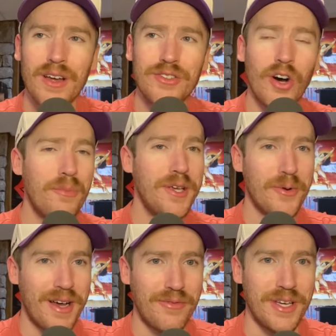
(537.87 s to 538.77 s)
Don't be
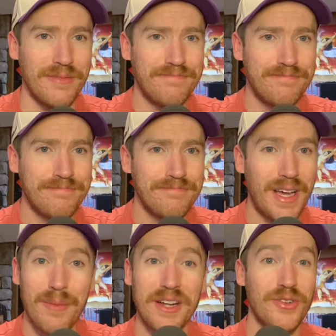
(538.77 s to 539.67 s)
UNLV. And
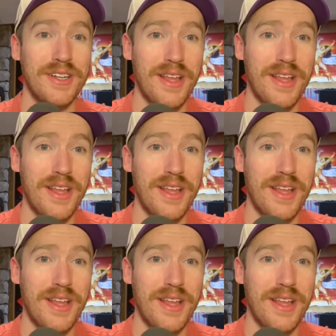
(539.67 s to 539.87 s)
I'm not trying to say